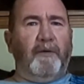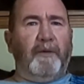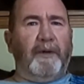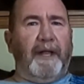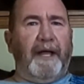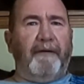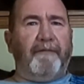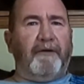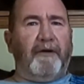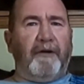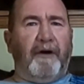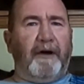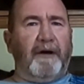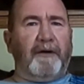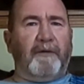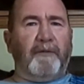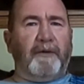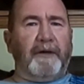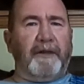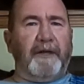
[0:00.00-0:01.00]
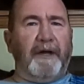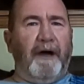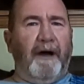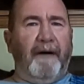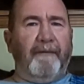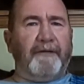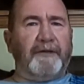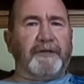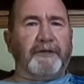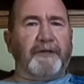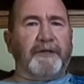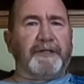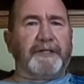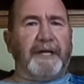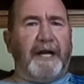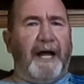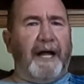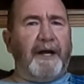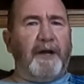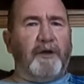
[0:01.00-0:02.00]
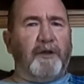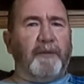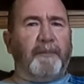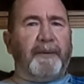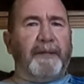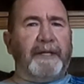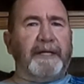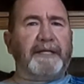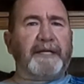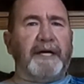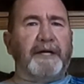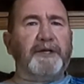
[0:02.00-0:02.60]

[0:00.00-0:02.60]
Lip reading: We'll have to talk to one of the officers. And I know the police.